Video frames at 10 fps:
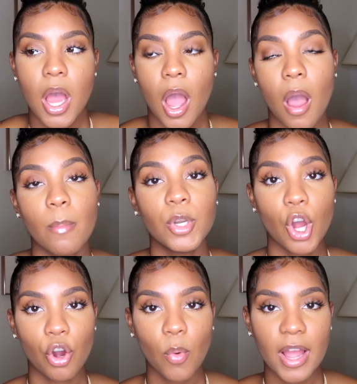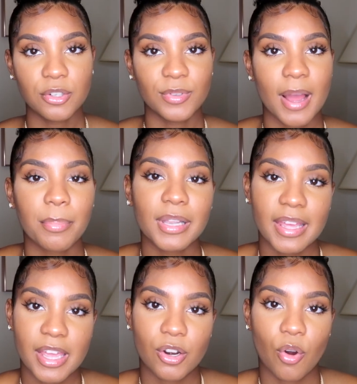No, I do not
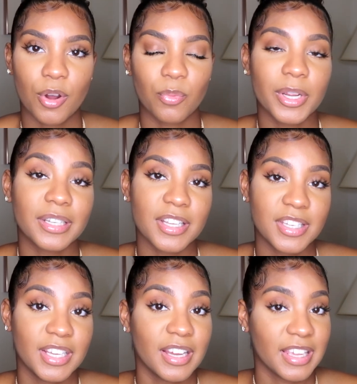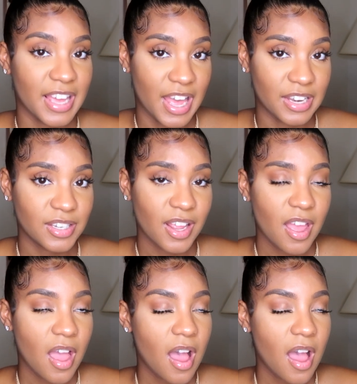plan on reenlisting again.